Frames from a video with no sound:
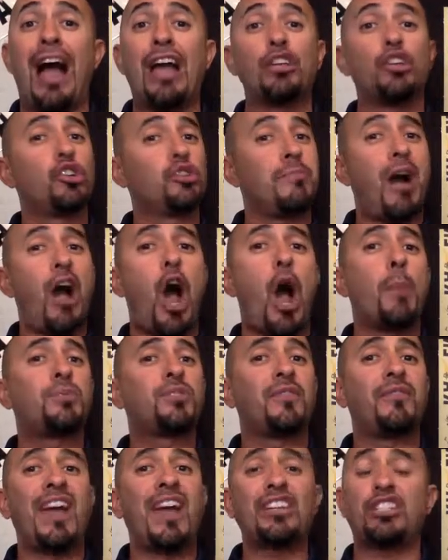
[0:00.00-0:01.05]
I use my
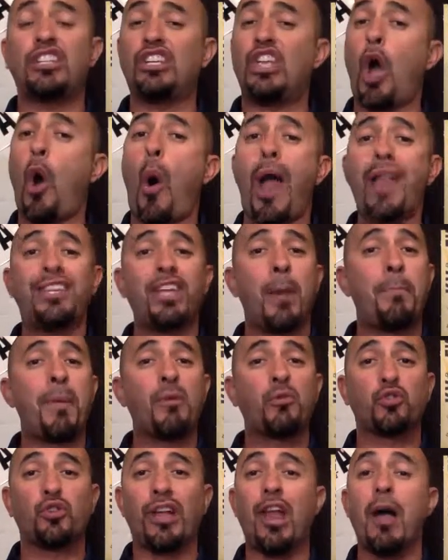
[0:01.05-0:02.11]
observation. Yo, I tell
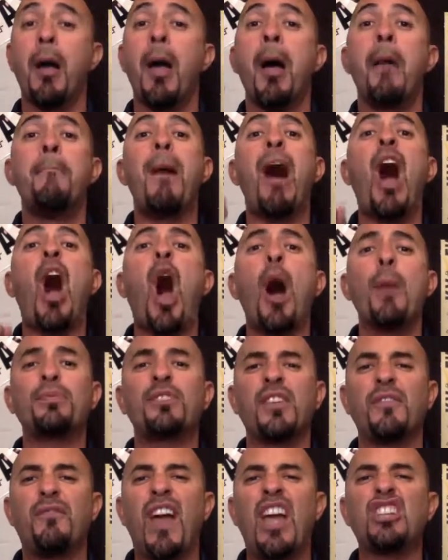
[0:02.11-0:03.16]
people straight up, my
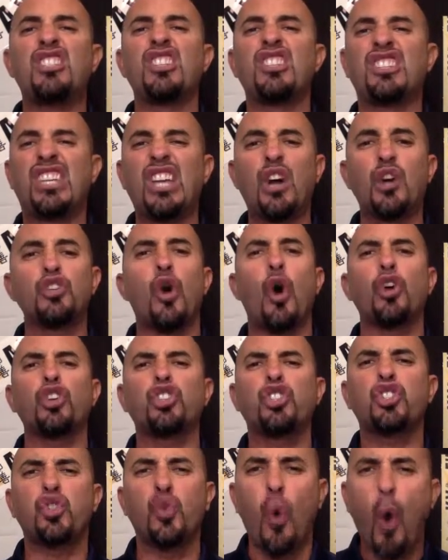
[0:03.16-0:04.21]
observation skills are
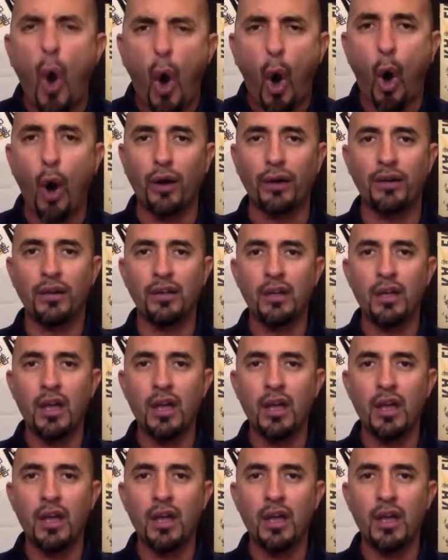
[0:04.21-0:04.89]
strong.